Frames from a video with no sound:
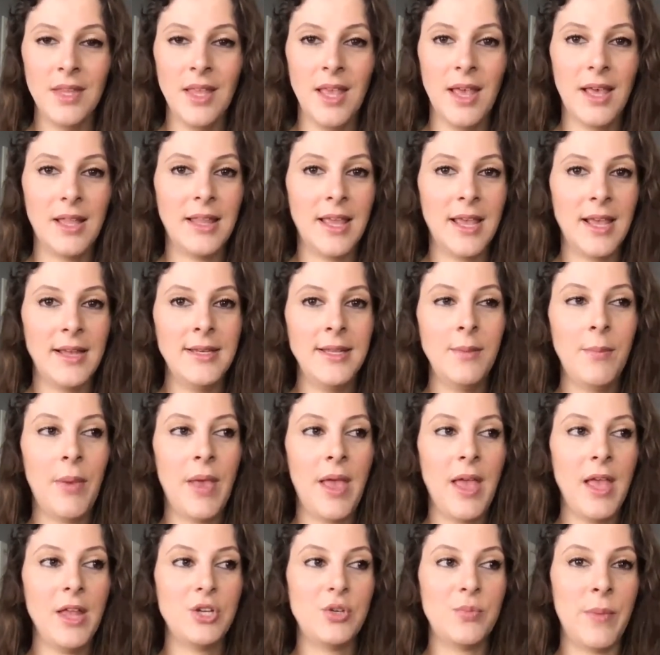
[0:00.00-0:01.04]
a landing
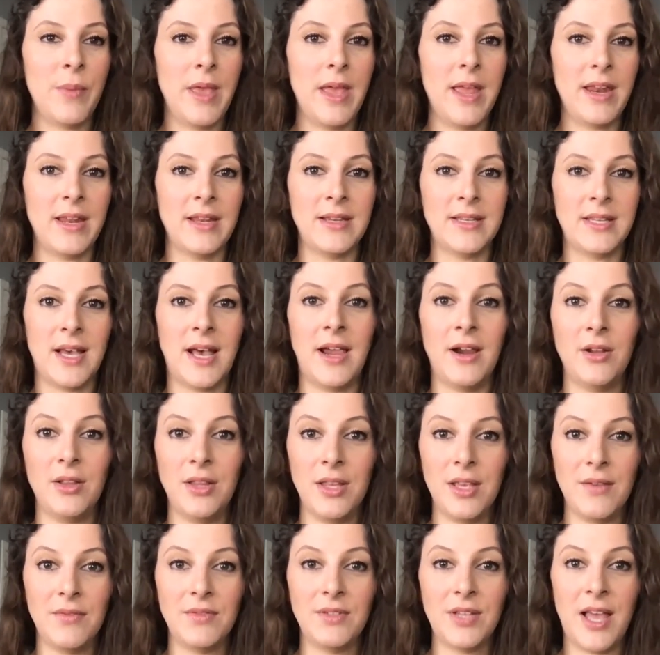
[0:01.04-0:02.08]
page made
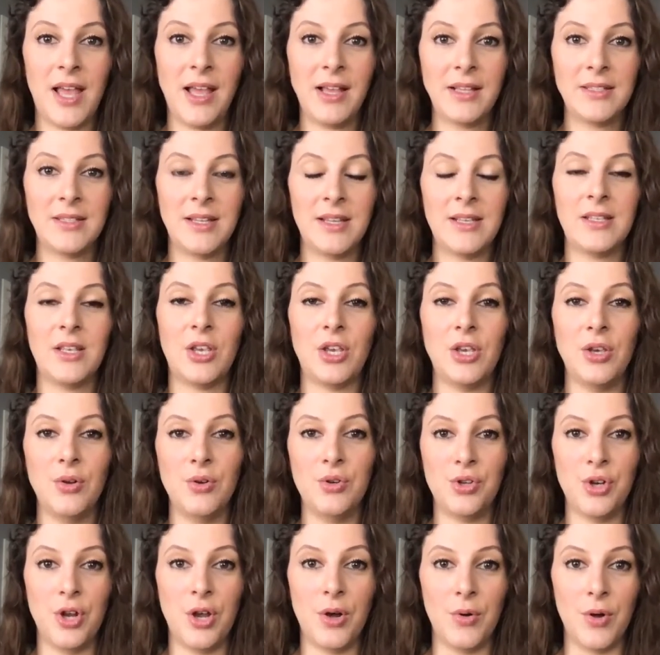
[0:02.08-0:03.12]
entirely of text is a
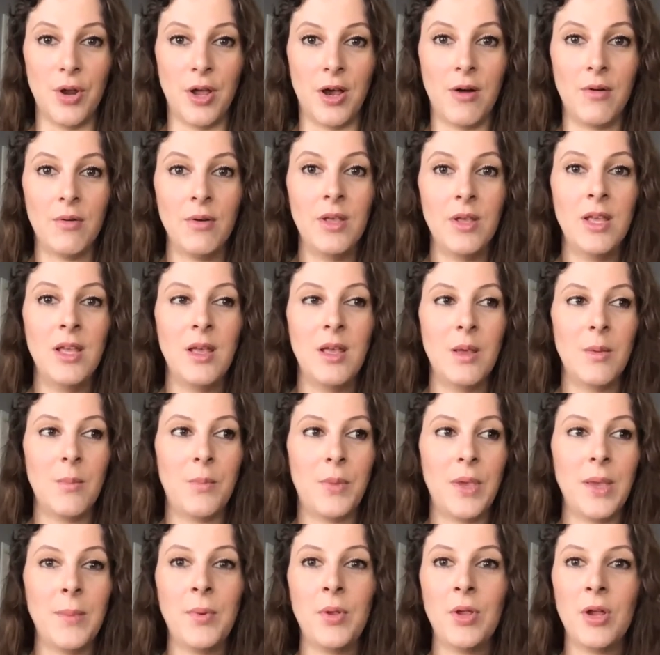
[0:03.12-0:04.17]
huge no no.
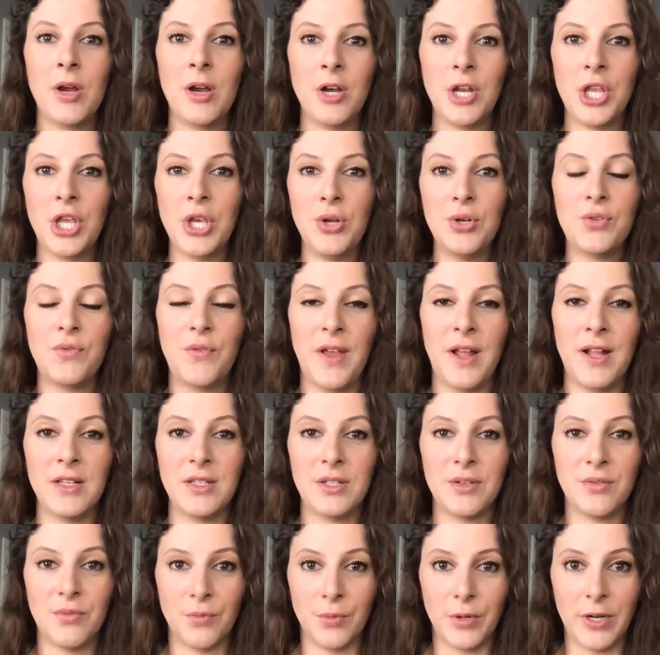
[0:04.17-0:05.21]
People aren't huge fans
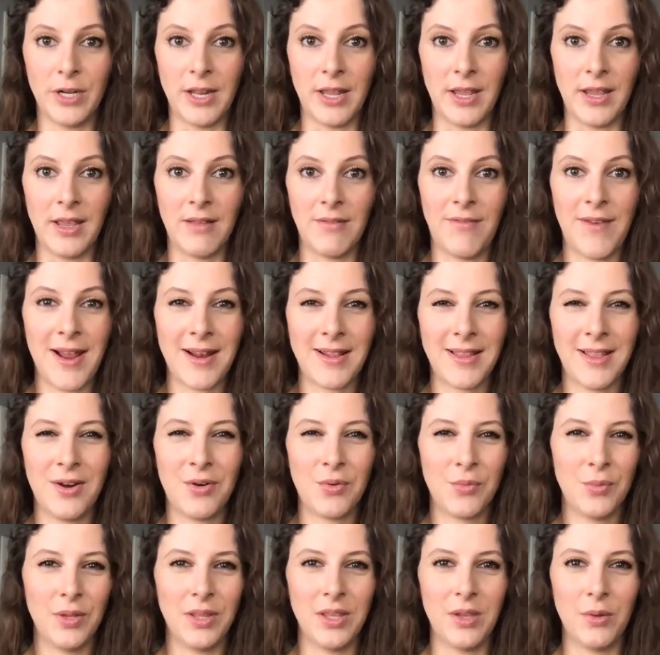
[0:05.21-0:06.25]
of reading. In fact, they
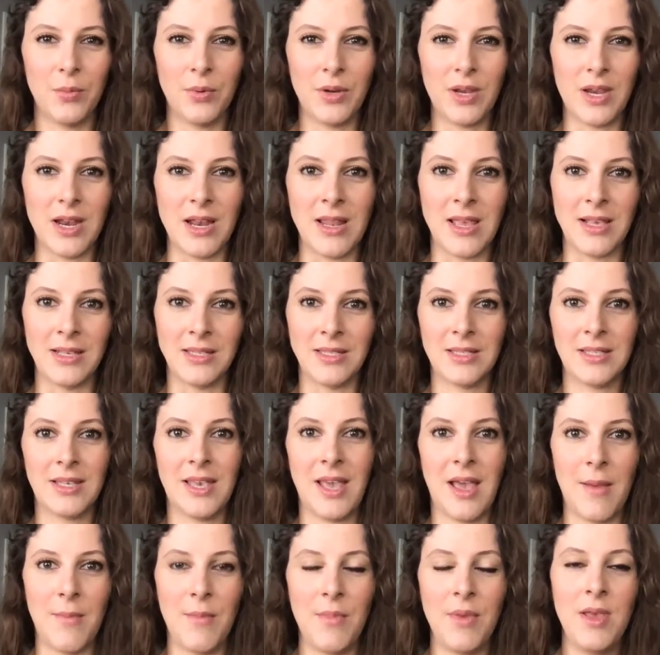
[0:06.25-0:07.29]
don't really read, they
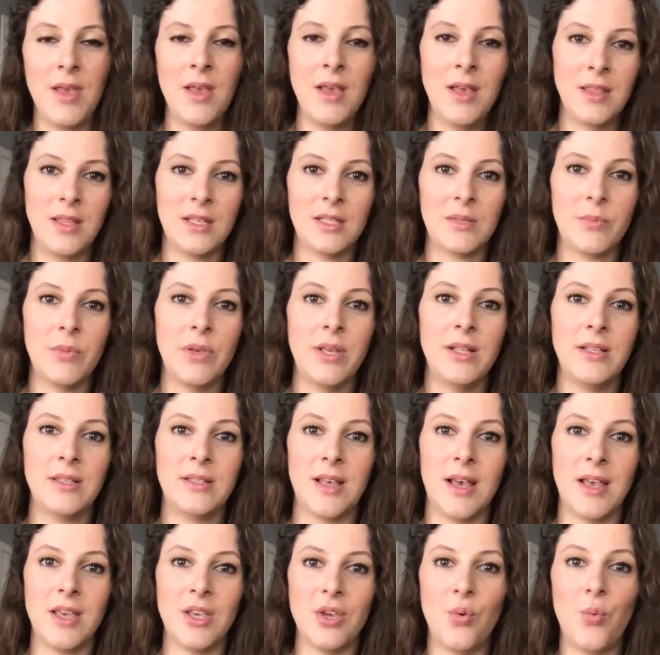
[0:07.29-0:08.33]
skim. This means
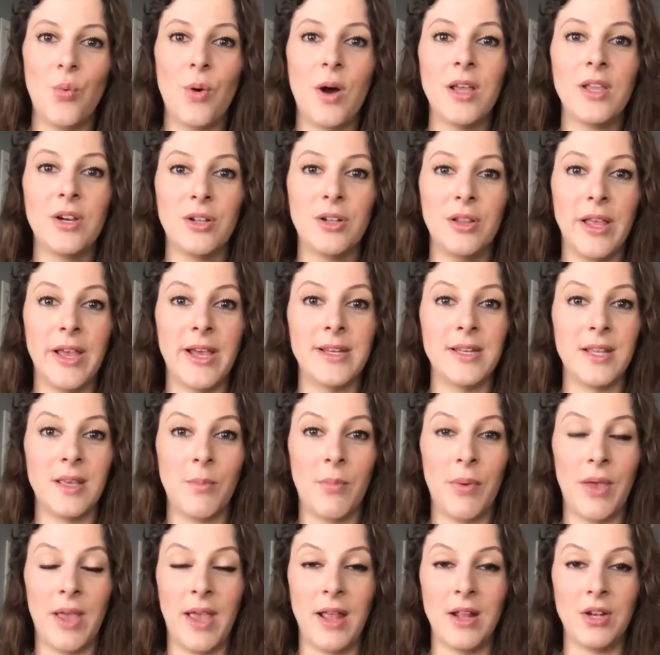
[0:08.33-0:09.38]
that you want your landing
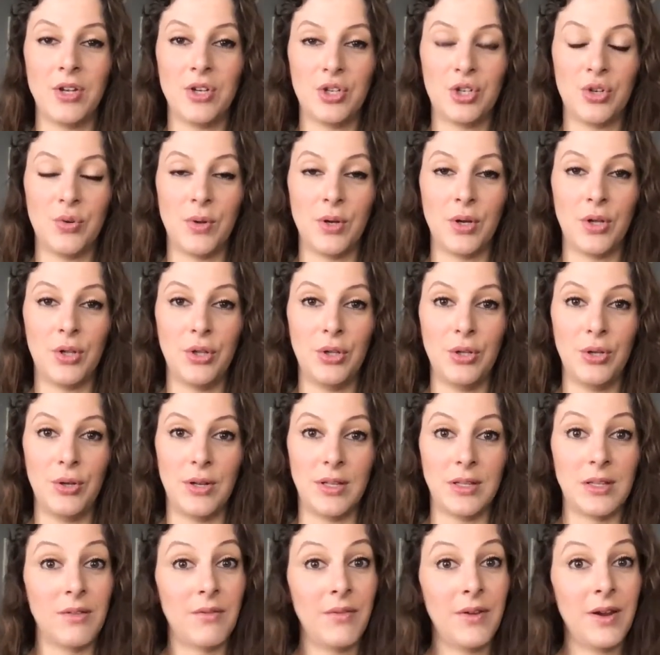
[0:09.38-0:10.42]
page to include,
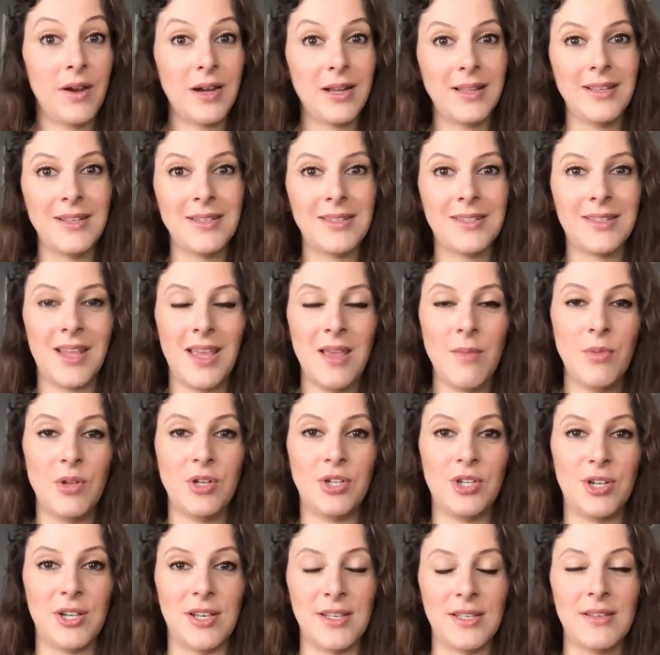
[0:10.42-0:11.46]
at the very least,
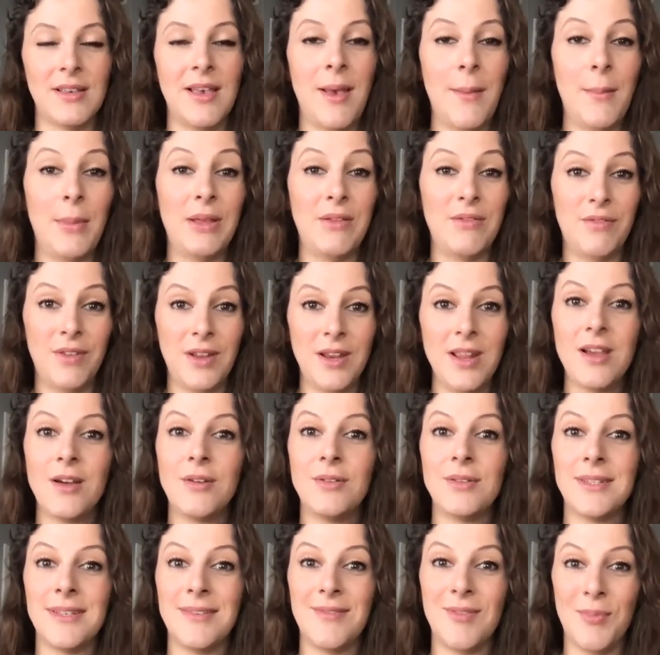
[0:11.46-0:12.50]
images, but video
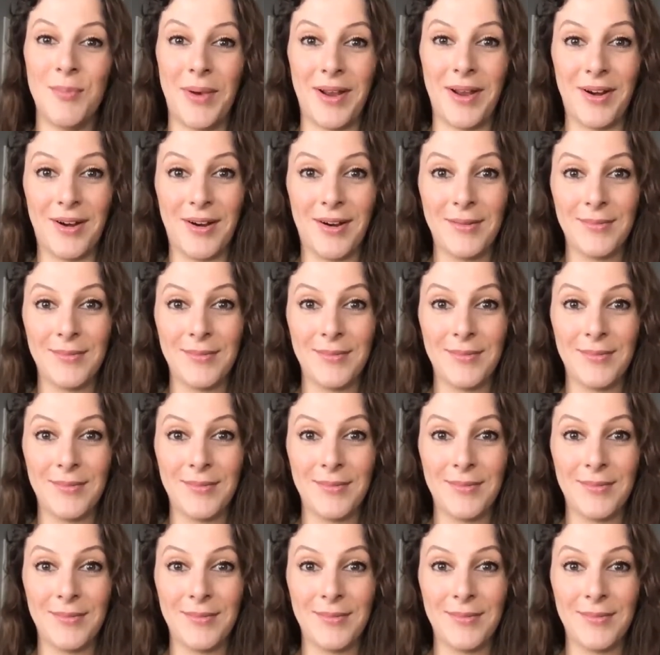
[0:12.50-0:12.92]
is even better.